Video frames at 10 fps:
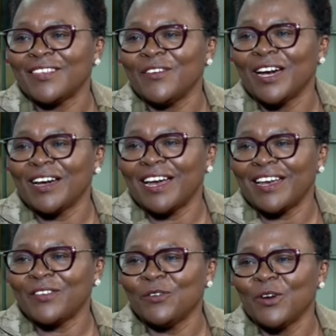you
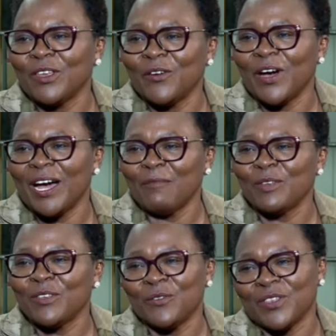are
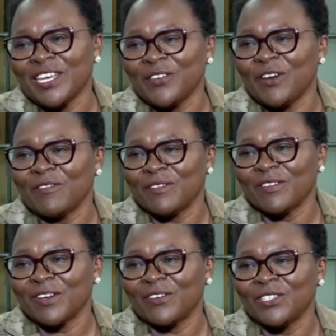happy, you think you
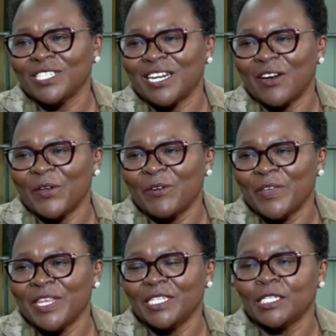have gotten away
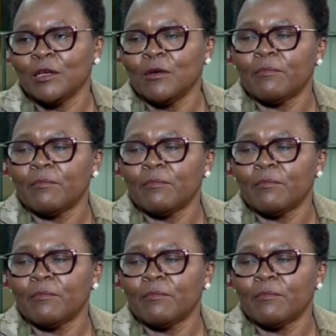with it.